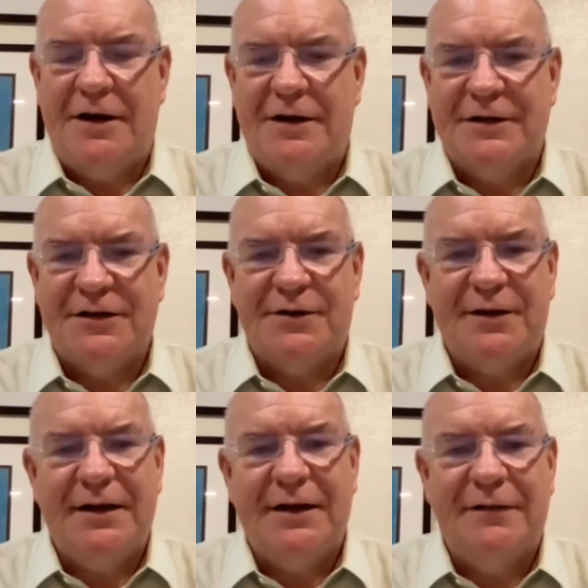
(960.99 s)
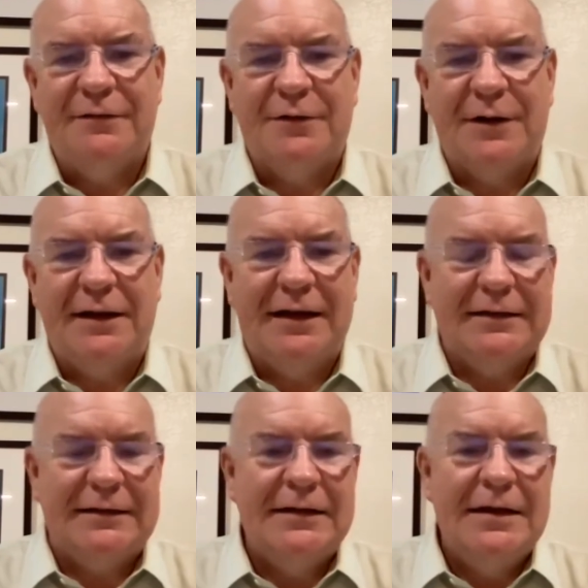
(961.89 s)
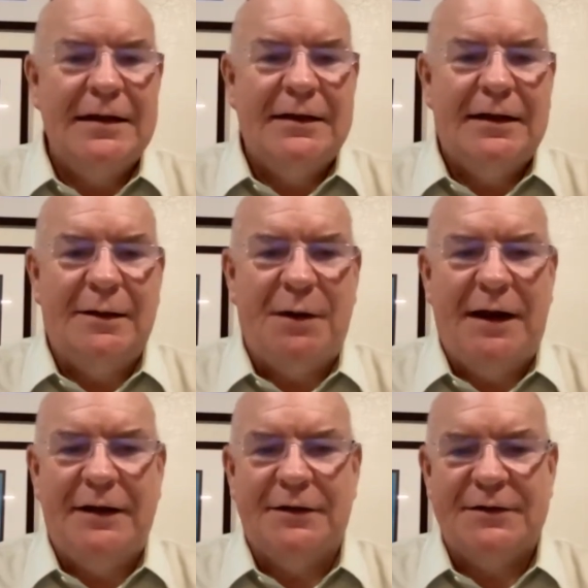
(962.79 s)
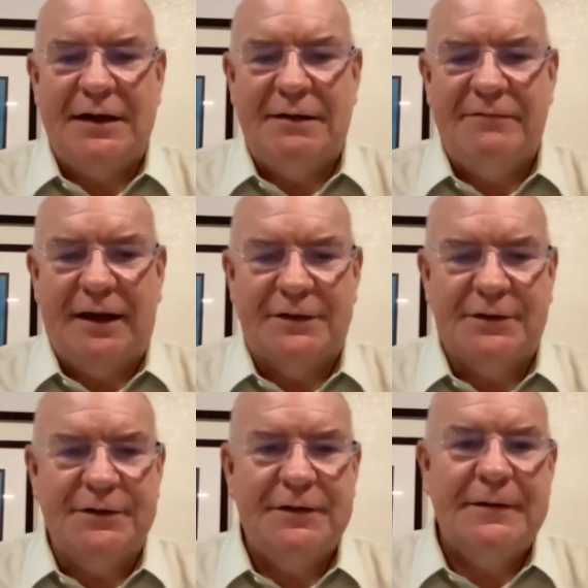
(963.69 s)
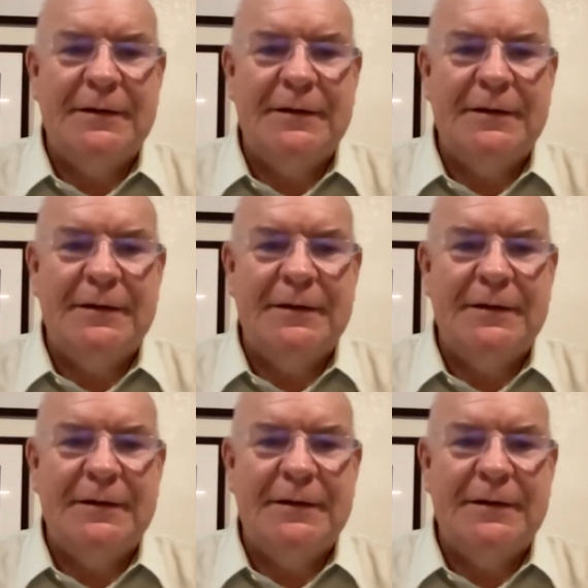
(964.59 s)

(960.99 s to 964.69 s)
history of Great Lakes pioneer steam vessels.